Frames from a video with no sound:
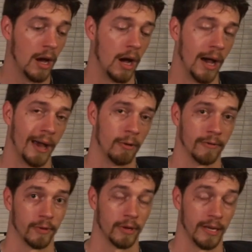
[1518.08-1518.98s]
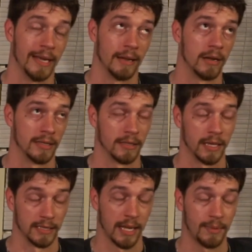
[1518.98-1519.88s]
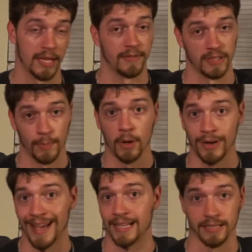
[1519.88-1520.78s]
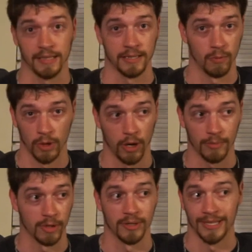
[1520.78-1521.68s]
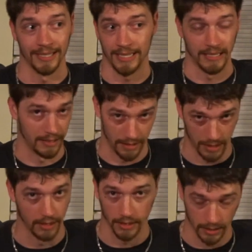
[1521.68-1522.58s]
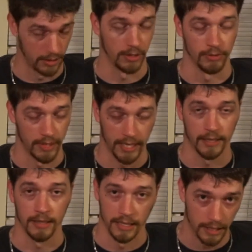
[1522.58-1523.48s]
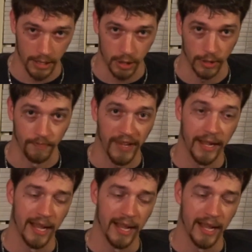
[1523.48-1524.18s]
However, and on top of that, if his opponent has at least 1 armor, then he's not going to do that in addition.